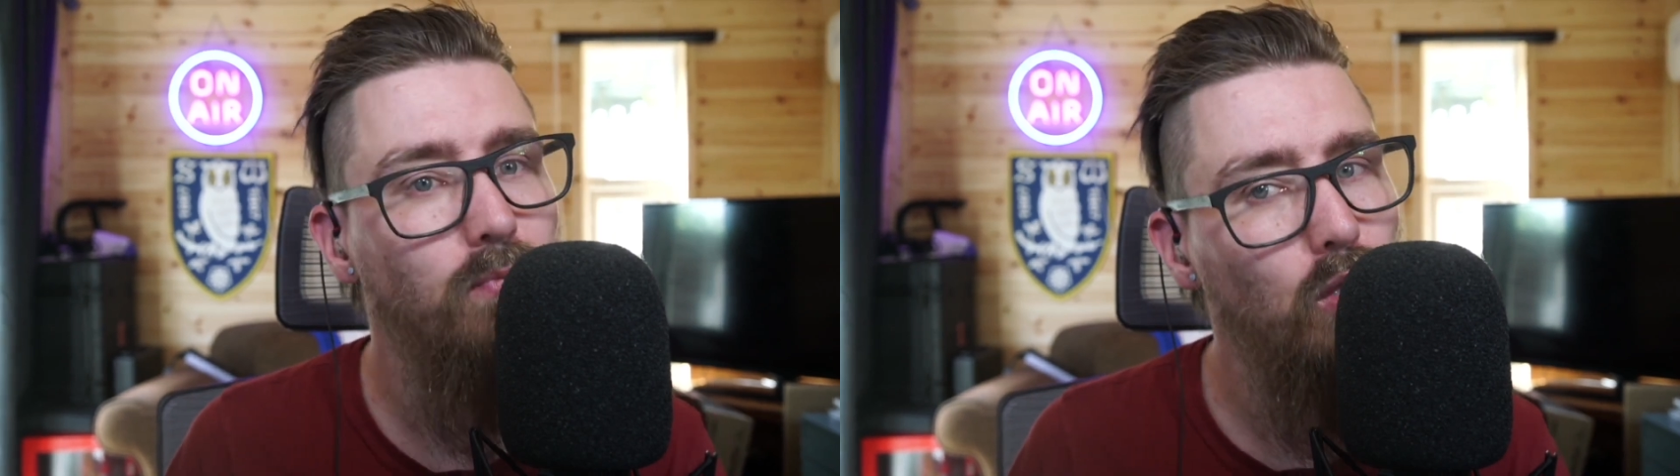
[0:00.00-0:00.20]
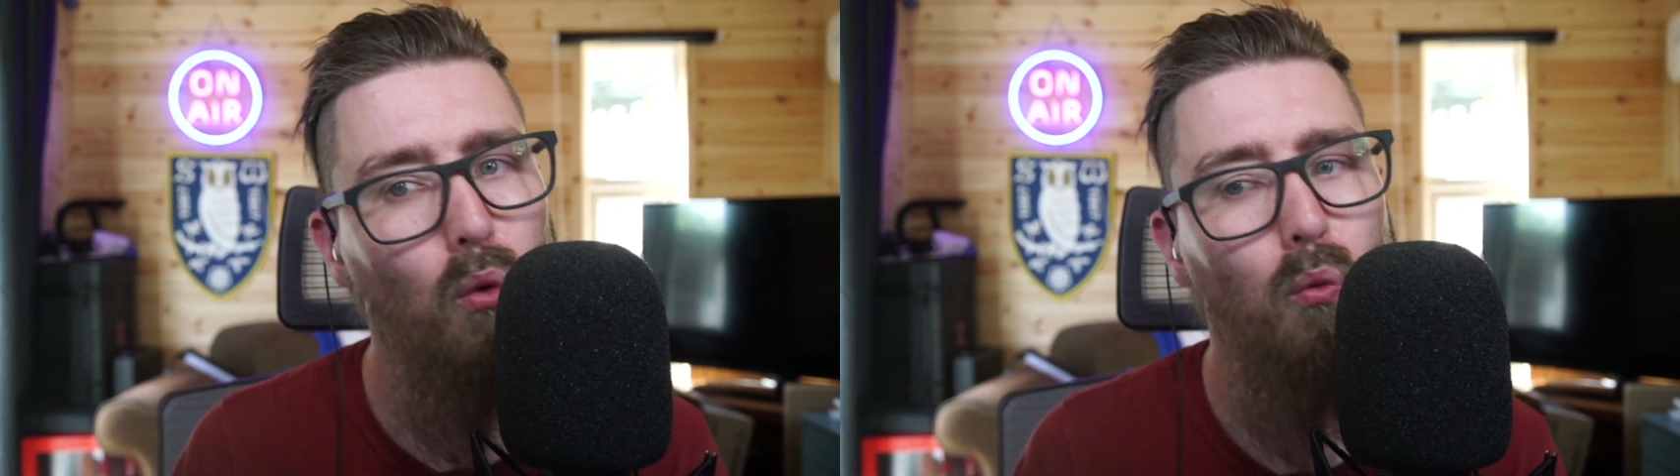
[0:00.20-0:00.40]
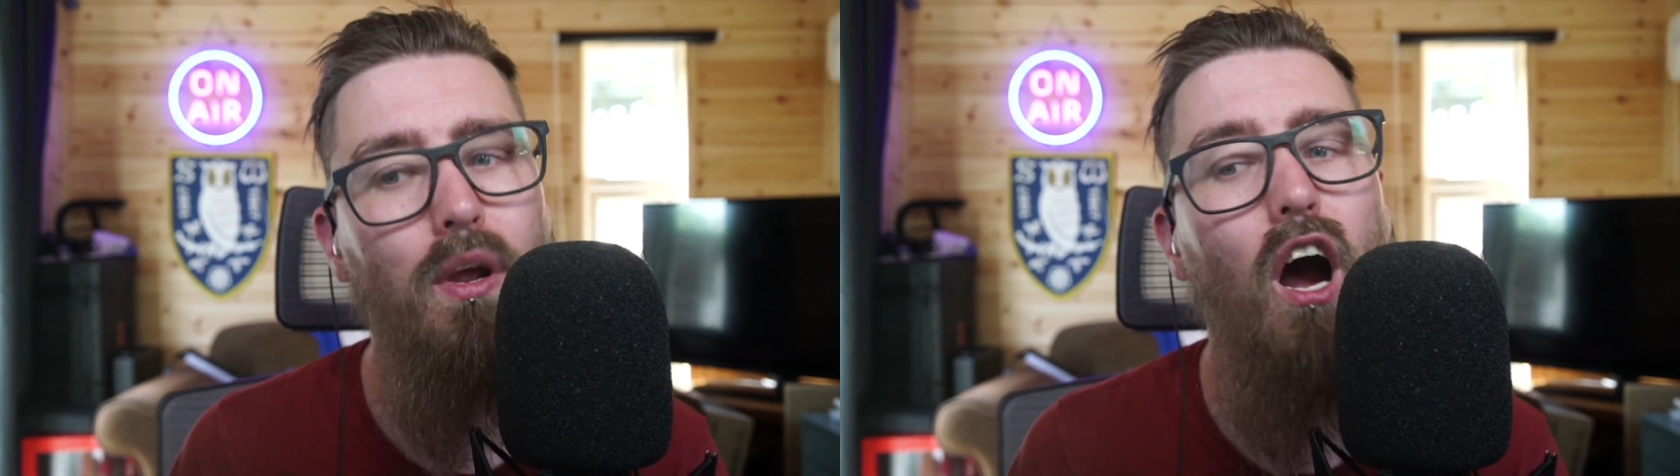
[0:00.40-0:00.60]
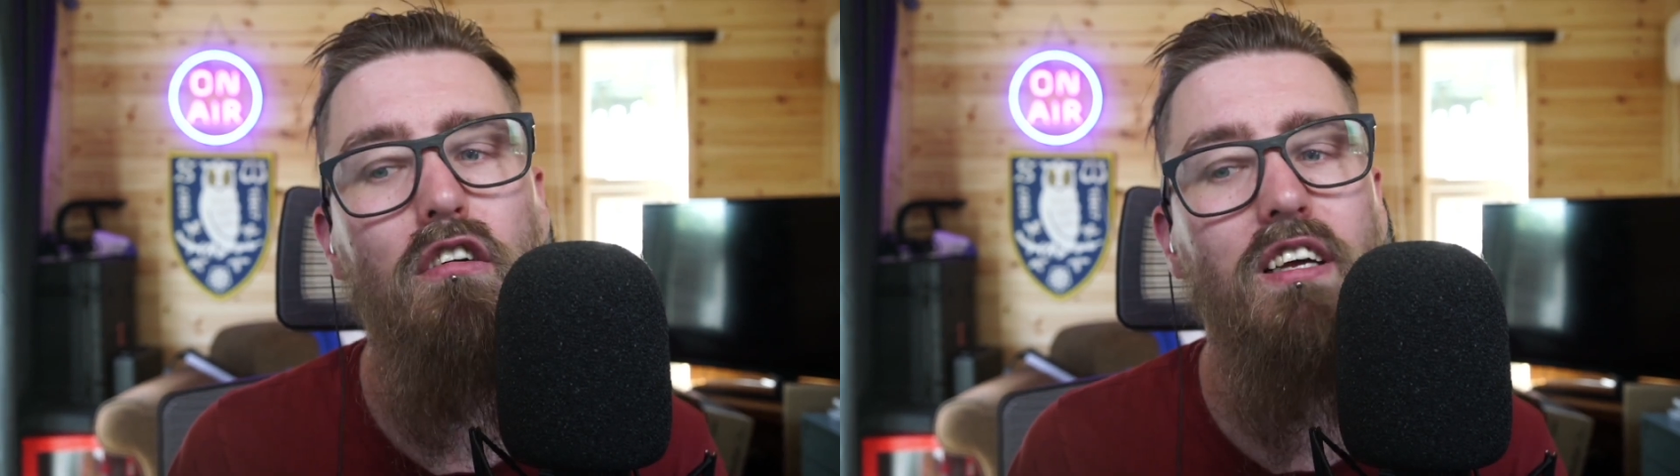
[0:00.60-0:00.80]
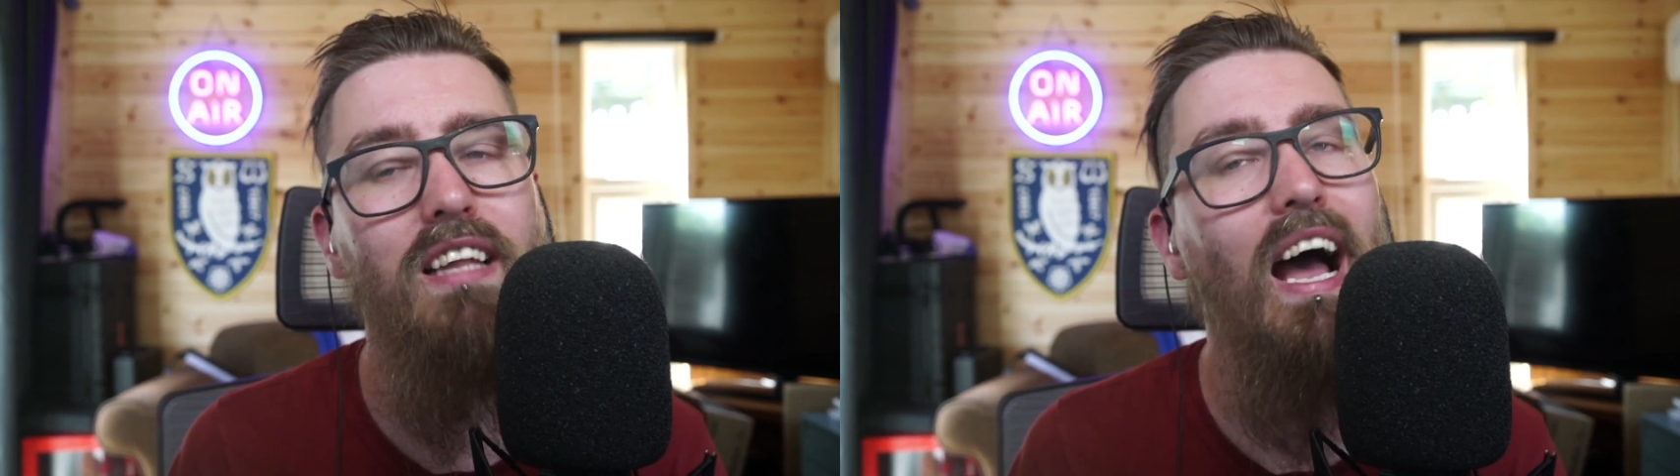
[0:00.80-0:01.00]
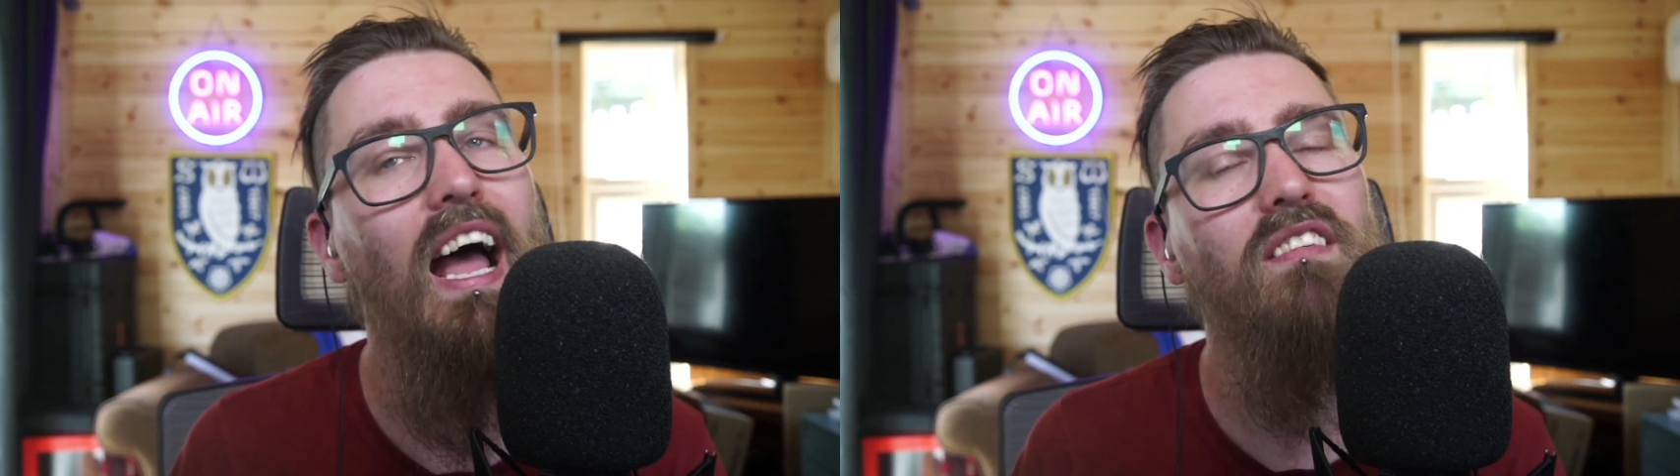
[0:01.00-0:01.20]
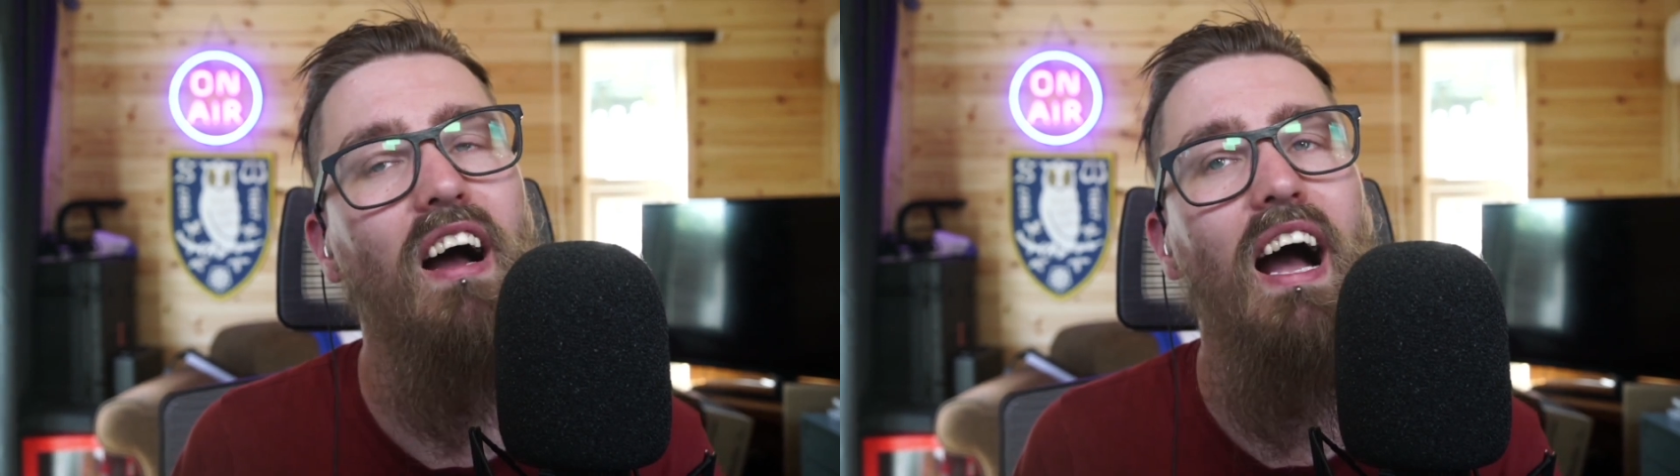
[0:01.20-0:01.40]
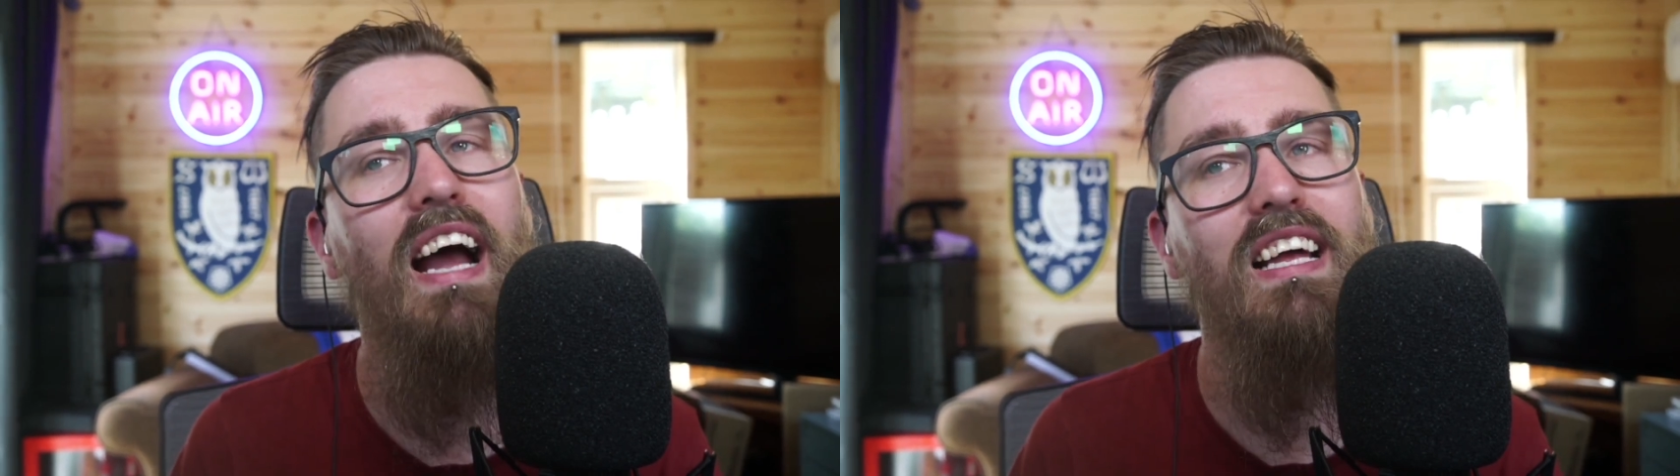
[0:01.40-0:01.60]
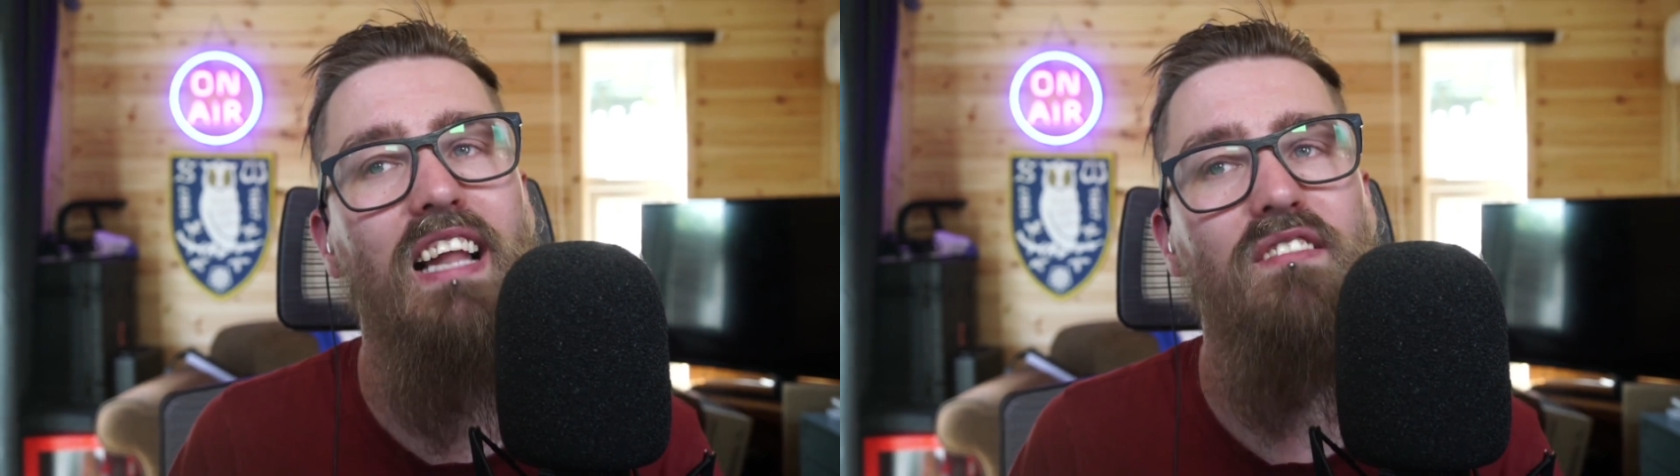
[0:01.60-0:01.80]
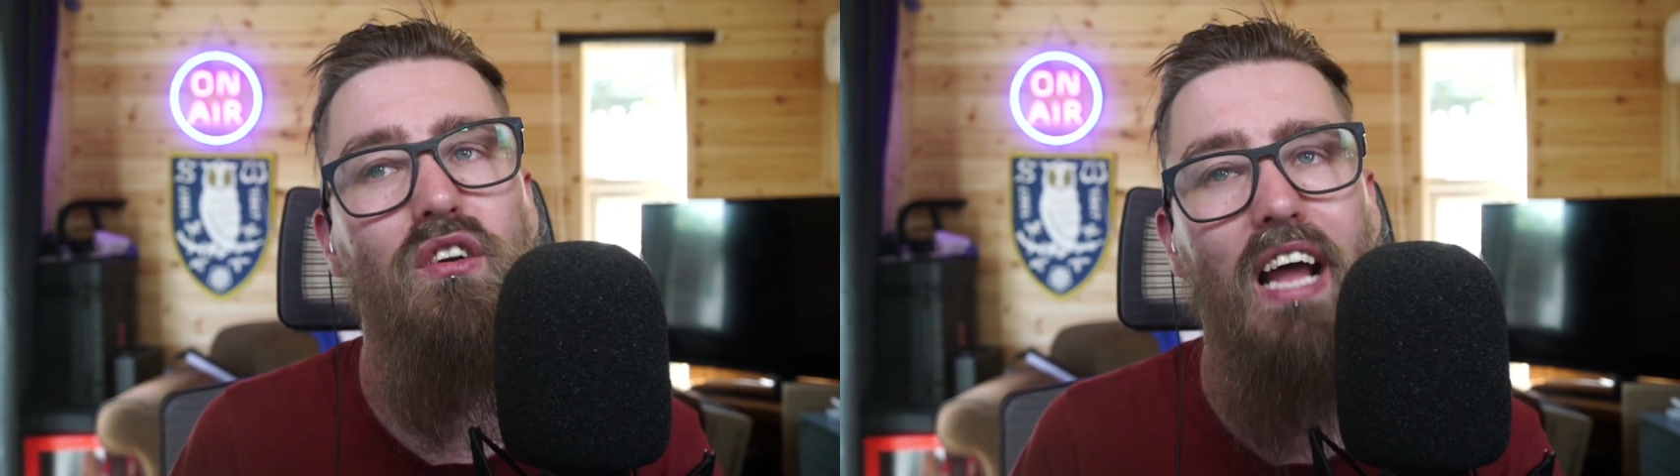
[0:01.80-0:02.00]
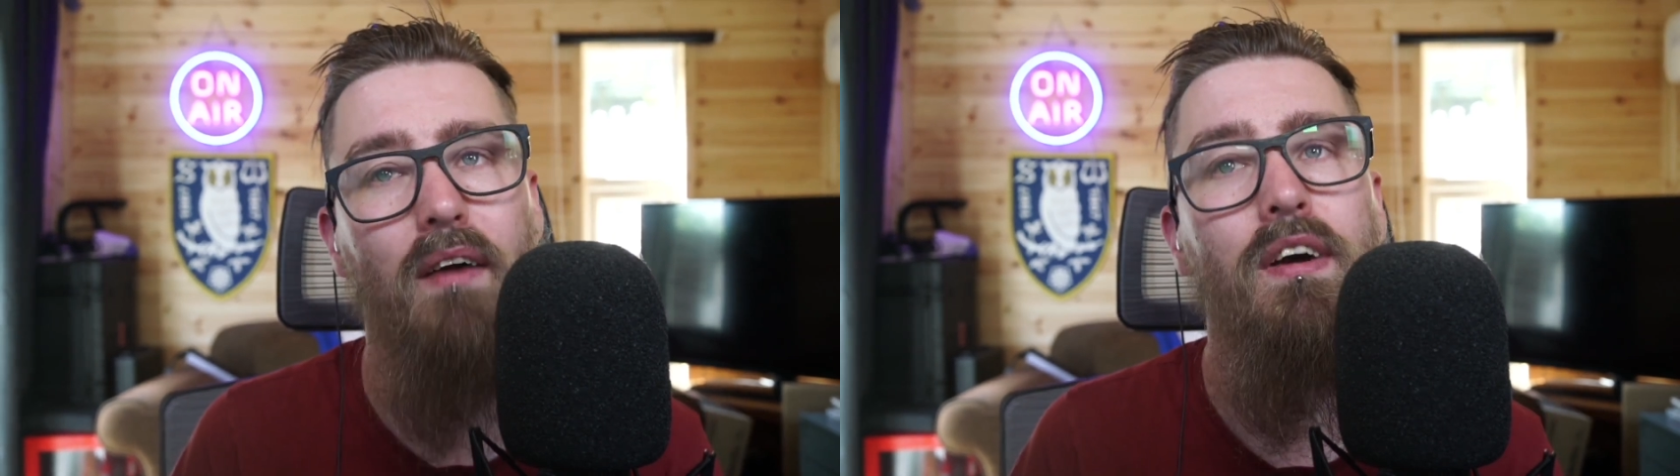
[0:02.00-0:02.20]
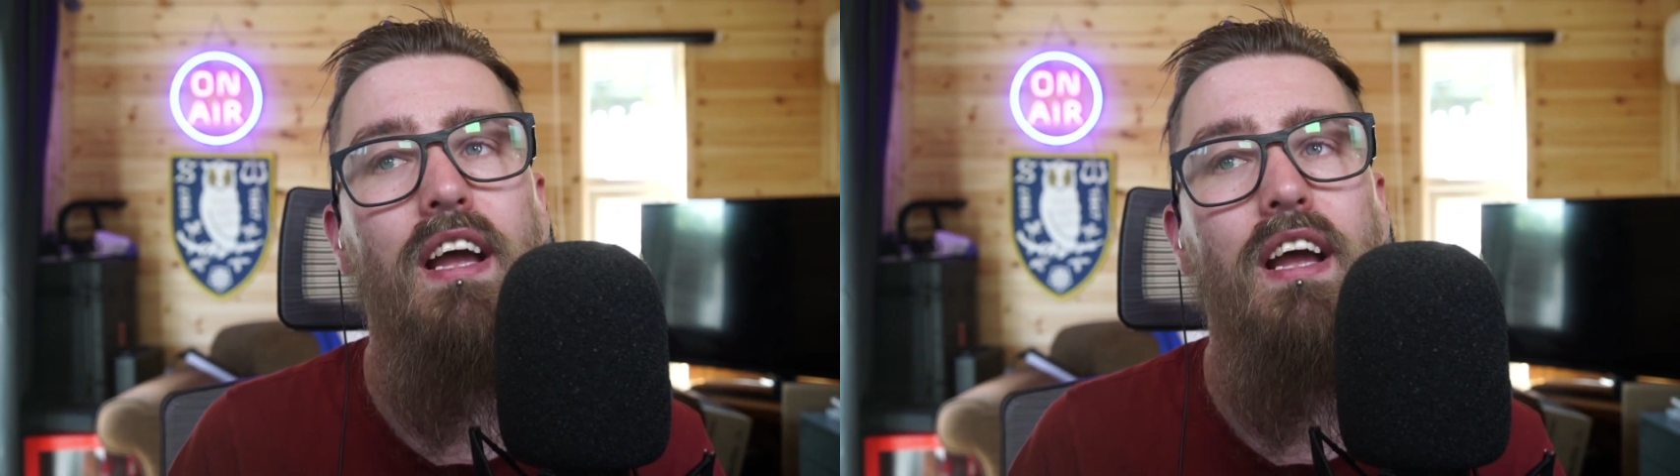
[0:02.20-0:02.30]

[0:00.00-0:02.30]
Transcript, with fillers: we are at that higher level now.